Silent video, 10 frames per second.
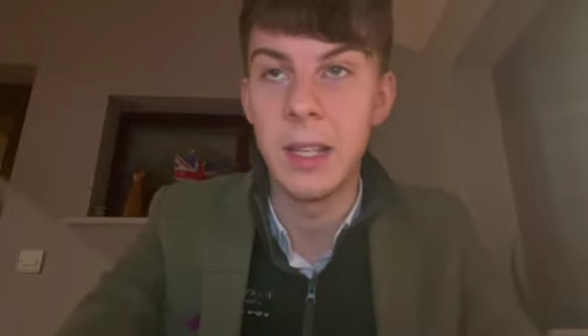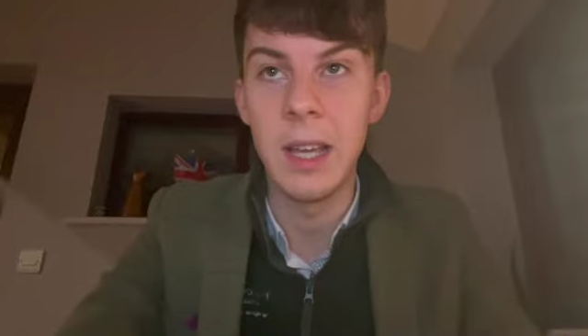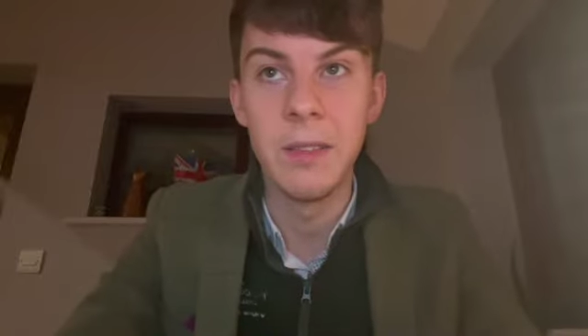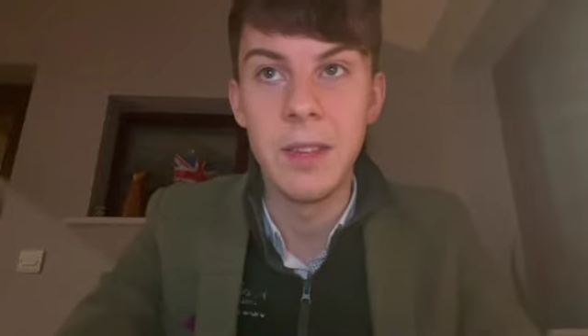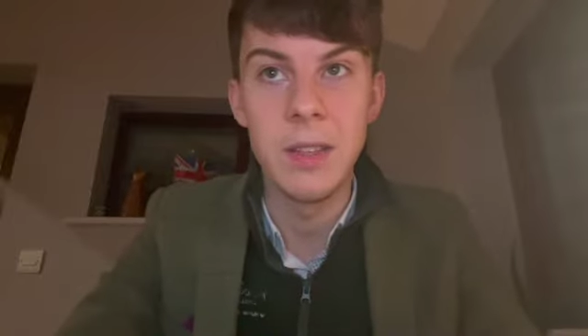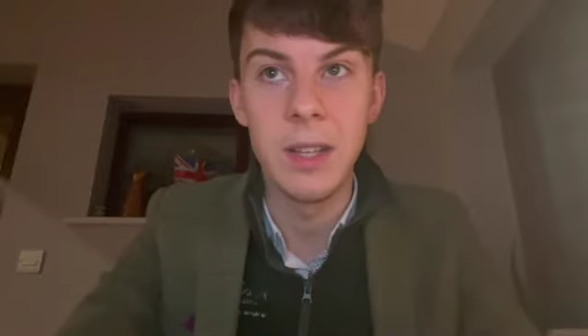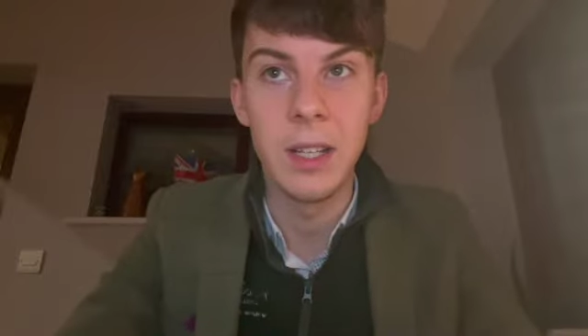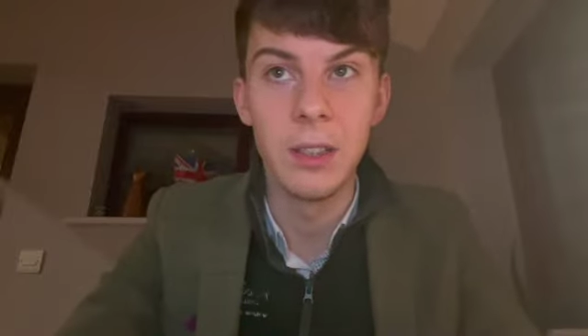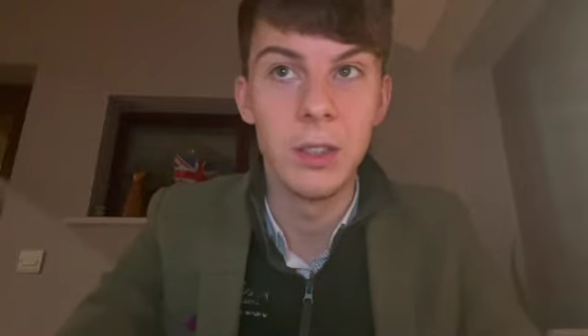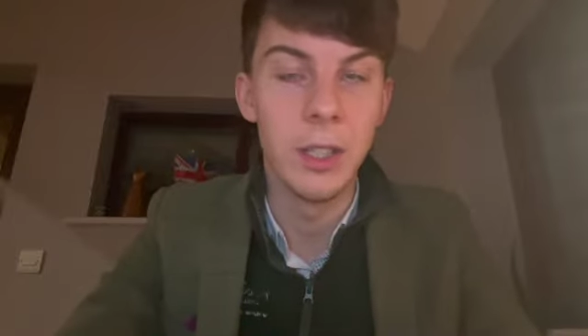Again, this
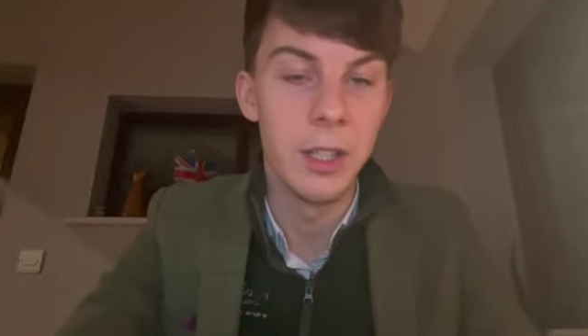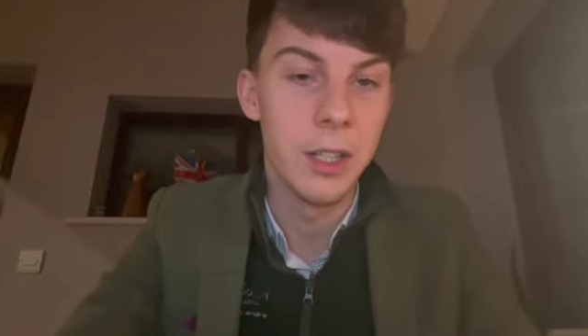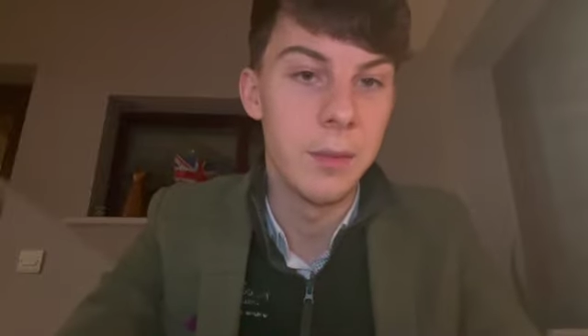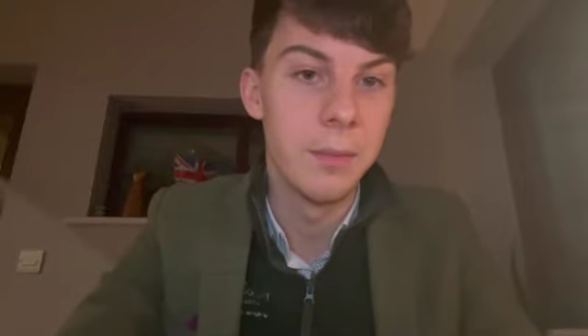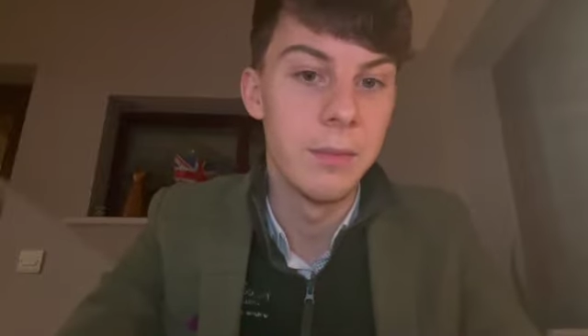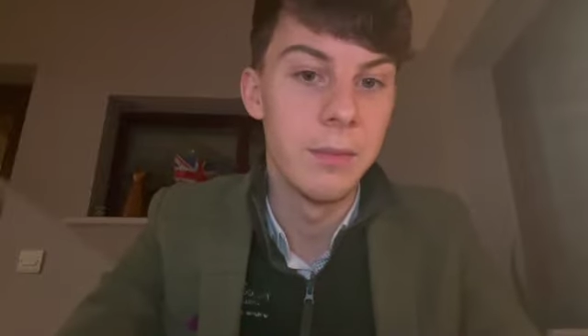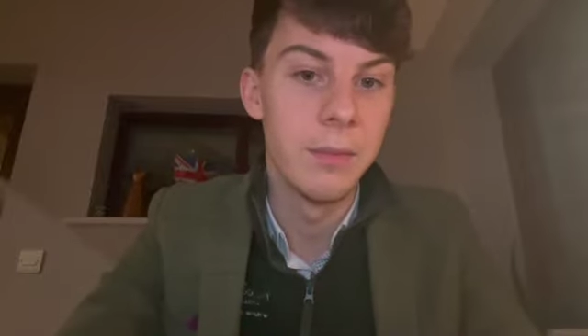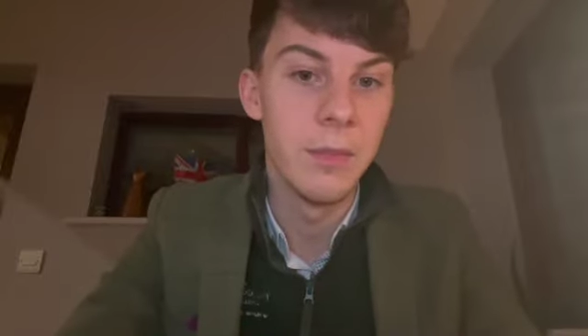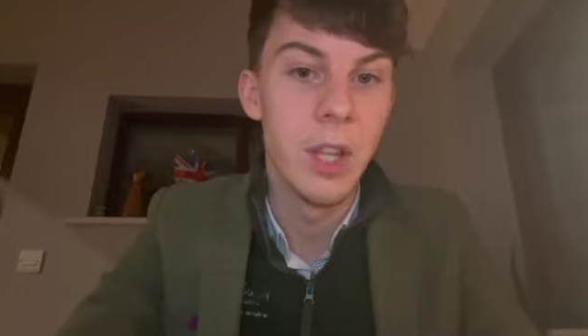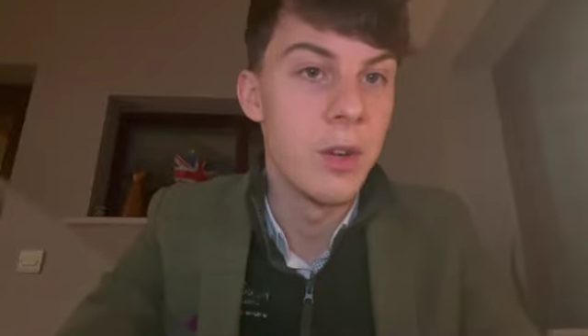thing
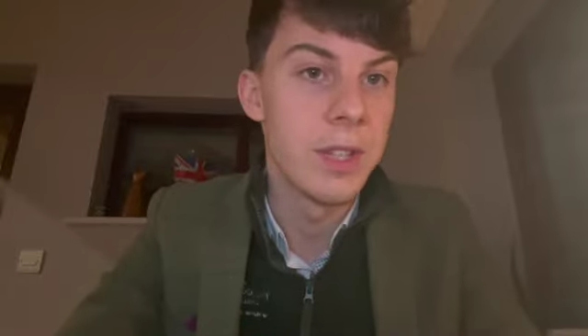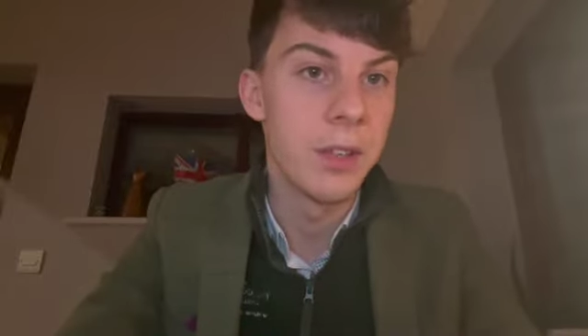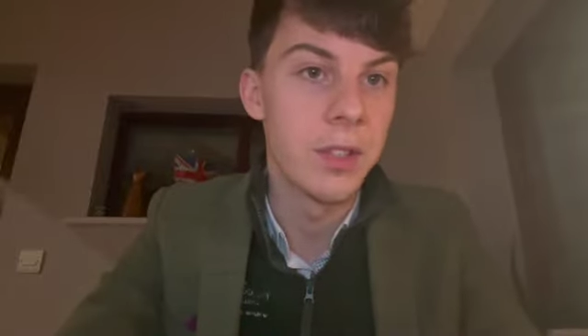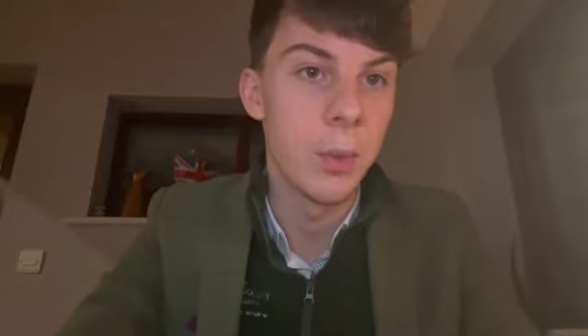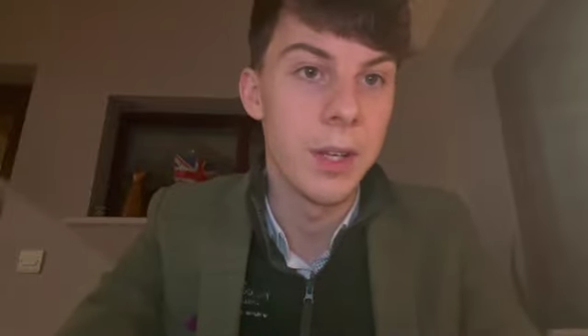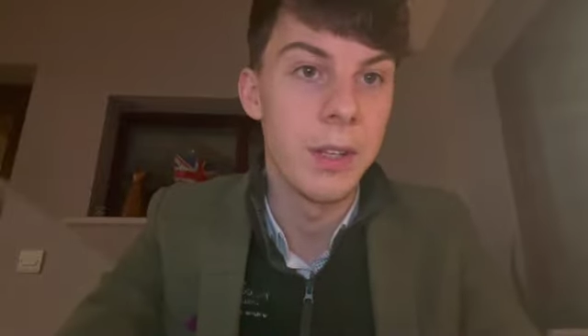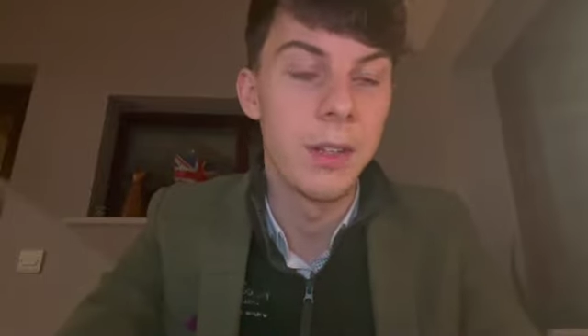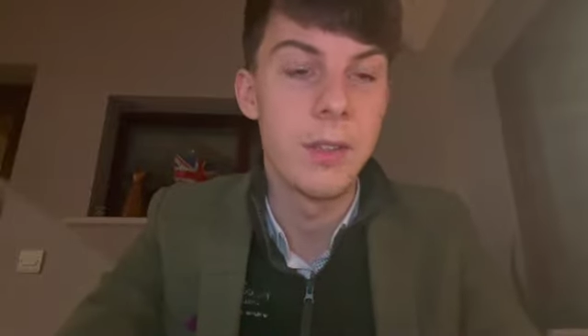knows how to win.